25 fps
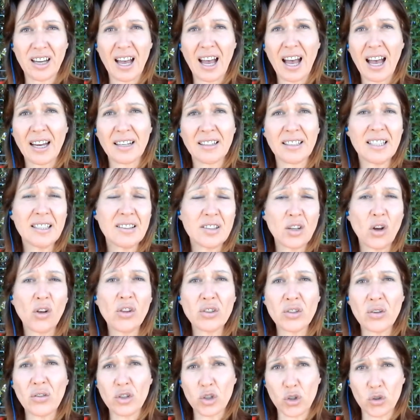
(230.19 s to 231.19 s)
And it's
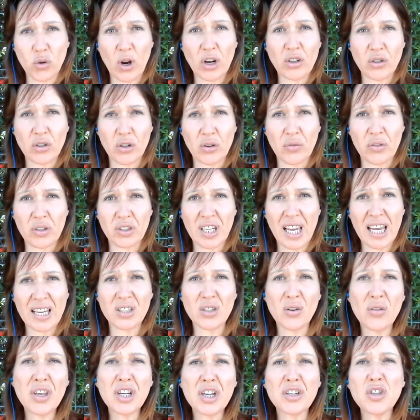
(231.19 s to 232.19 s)
also the structure of the day.
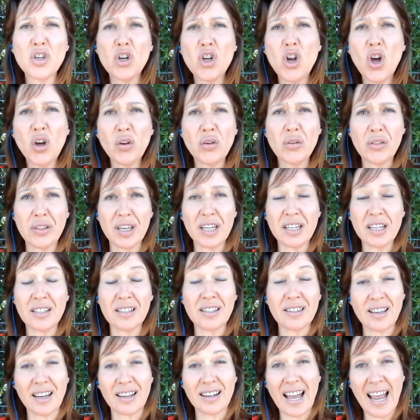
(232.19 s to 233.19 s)
So there's a lot of
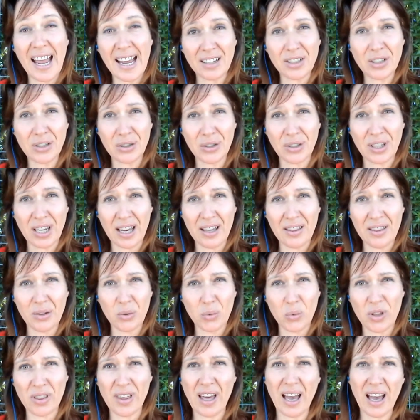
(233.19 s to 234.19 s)
things that hang together
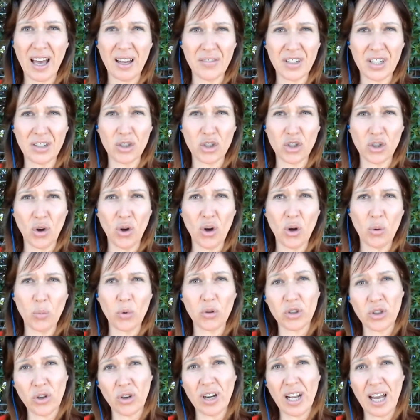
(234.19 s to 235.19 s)
with having a job
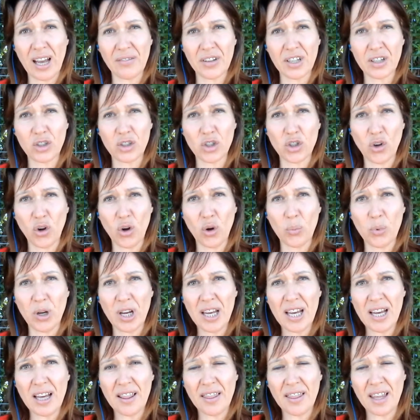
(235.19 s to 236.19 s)
or not having a job
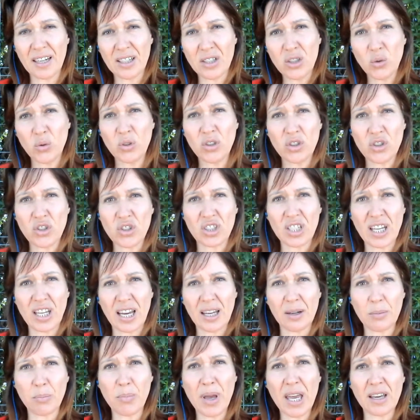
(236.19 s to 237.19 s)
that I do
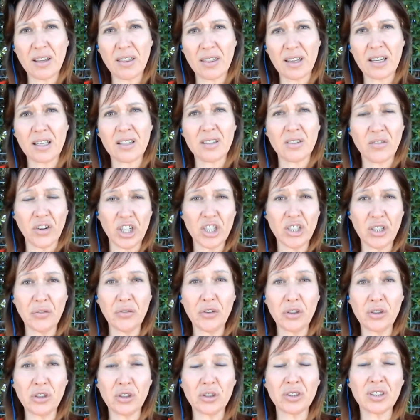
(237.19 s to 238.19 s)
understand make things very
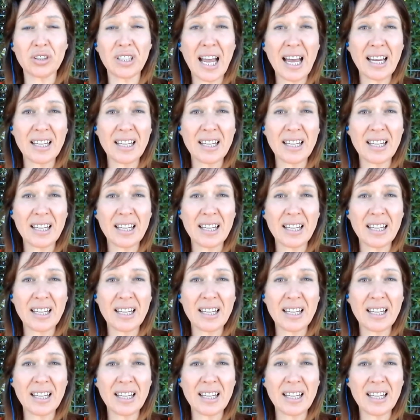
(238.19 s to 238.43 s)
difficult,